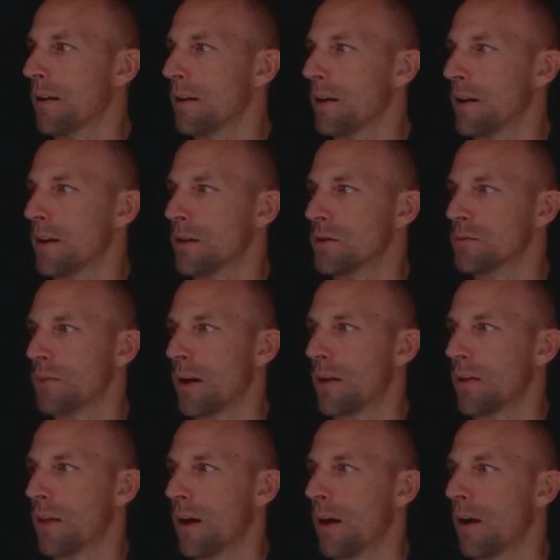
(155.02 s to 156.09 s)
it is right
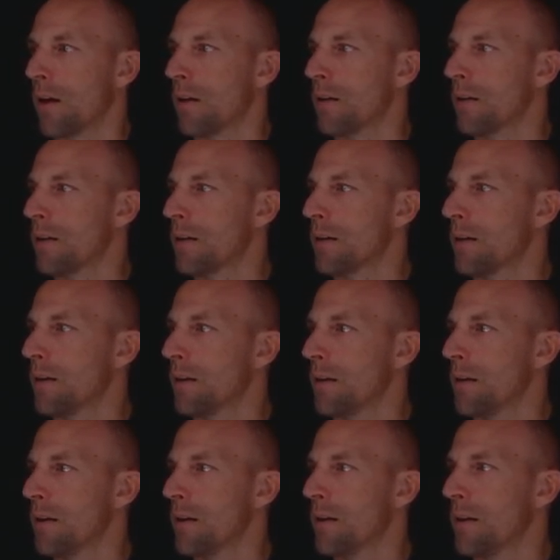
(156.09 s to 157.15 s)
there
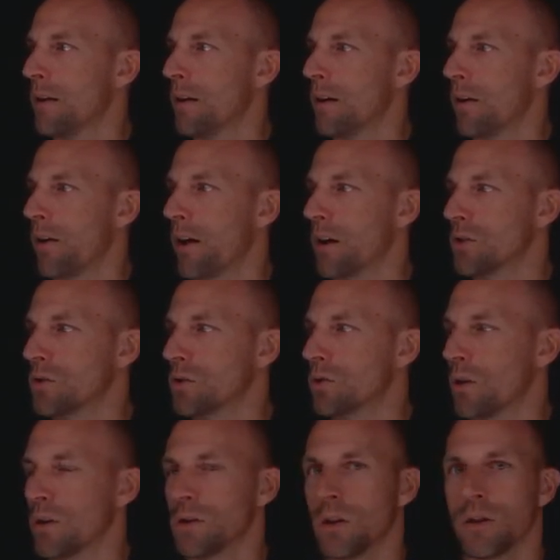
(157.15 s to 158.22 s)
in our answer
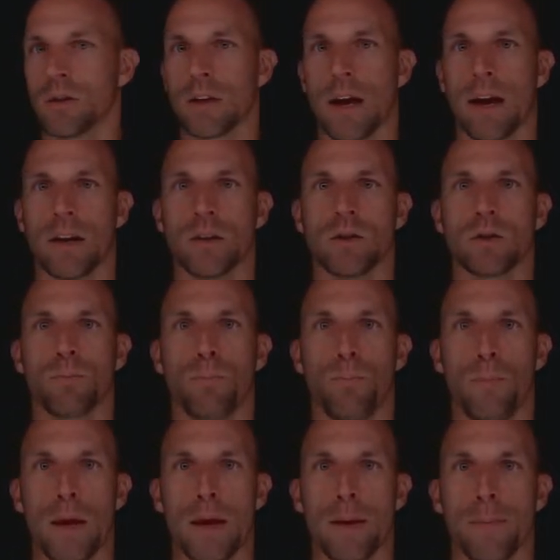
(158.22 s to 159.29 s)
choices as
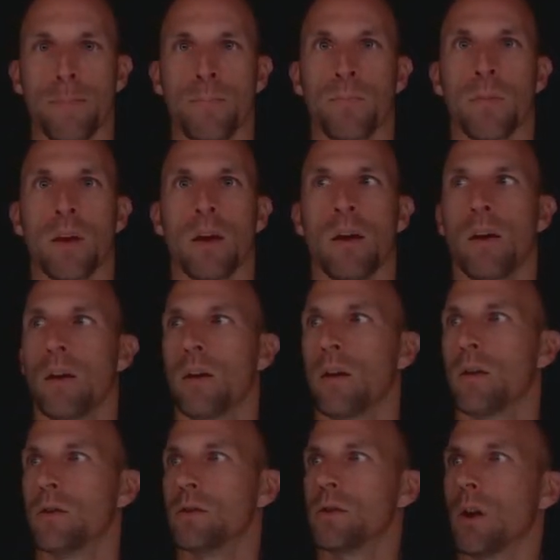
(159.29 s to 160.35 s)
B.
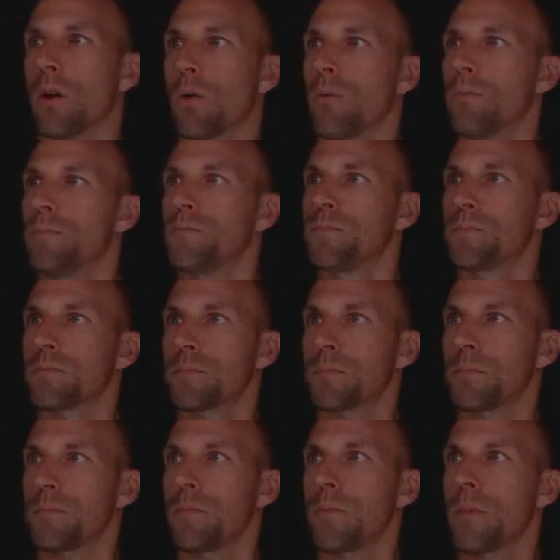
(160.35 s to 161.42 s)
So
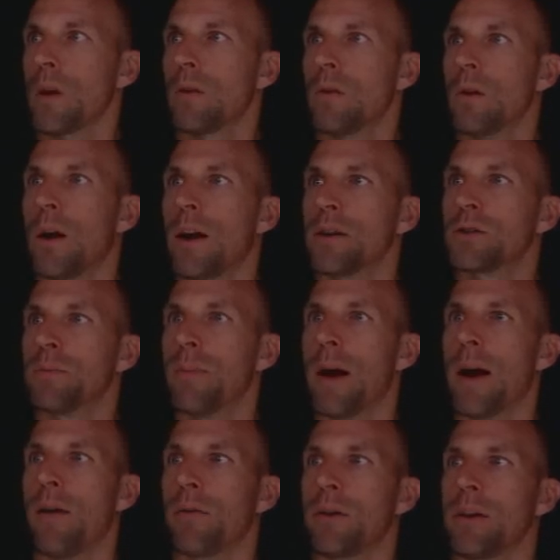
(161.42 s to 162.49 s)
loss
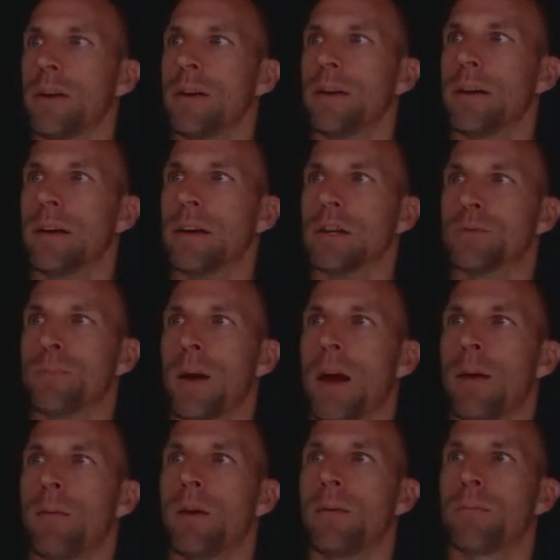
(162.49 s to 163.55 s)
amount is
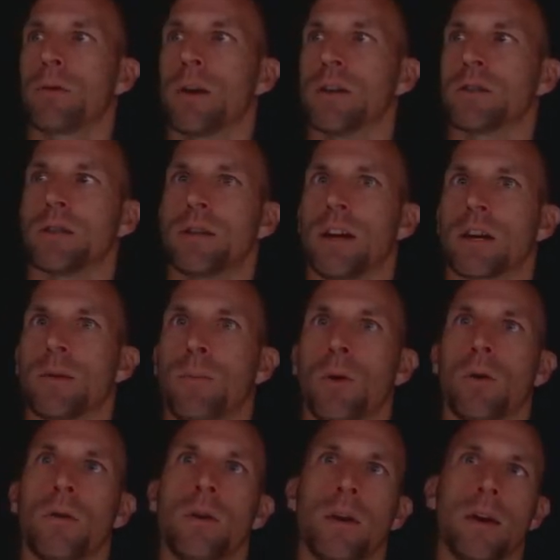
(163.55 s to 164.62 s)
payment plus
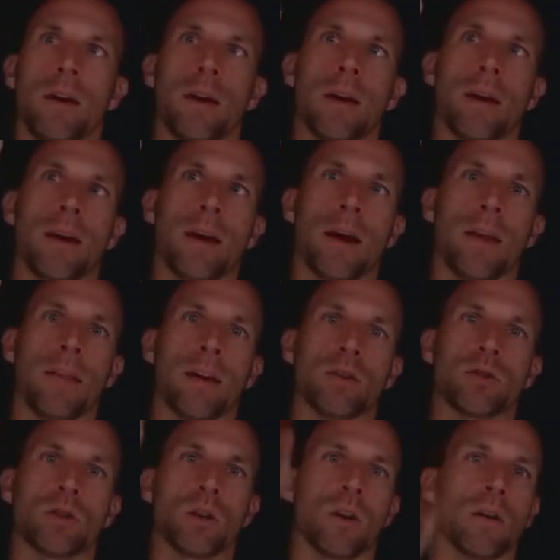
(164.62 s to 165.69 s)
deductible, and that
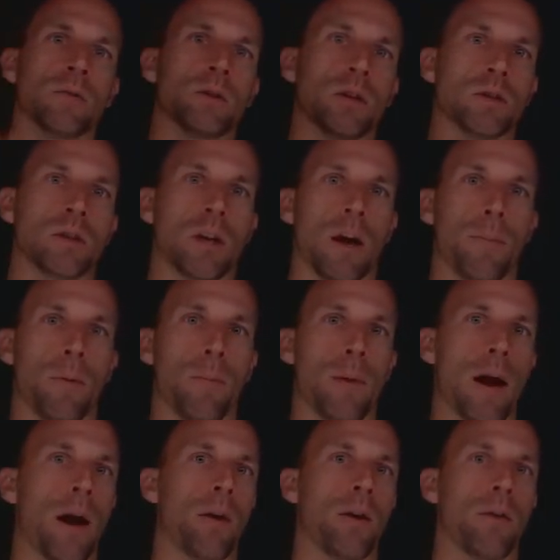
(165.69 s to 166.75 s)
serves as the upper
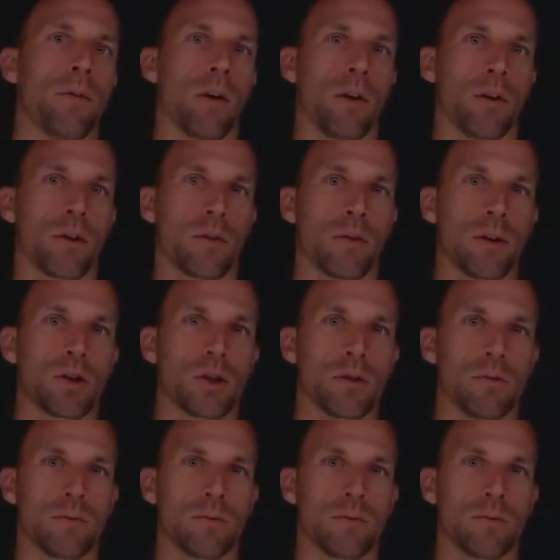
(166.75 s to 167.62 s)
bound of our integration.